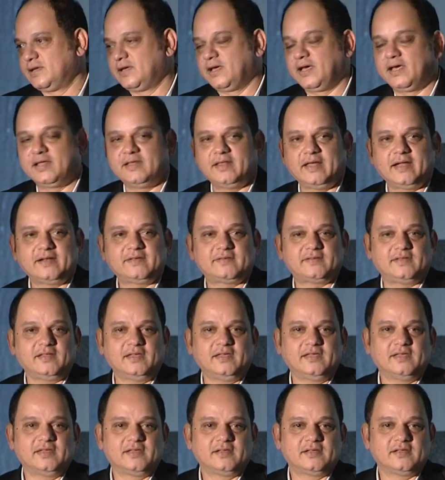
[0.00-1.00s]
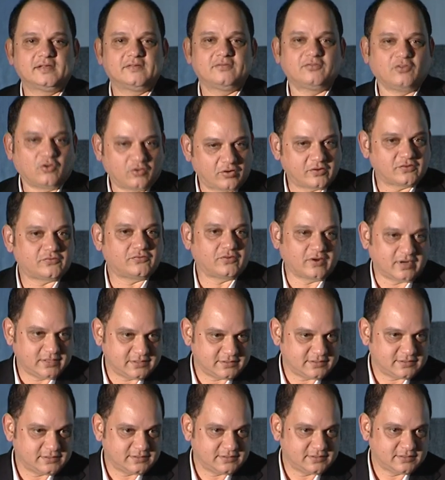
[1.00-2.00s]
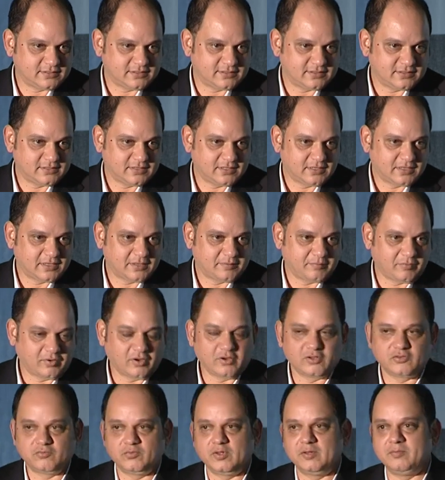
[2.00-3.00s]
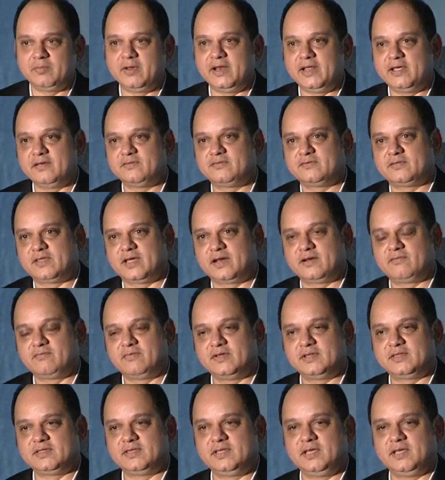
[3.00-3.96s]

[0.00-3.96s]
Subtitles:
And that's the focus for us, because we believe that with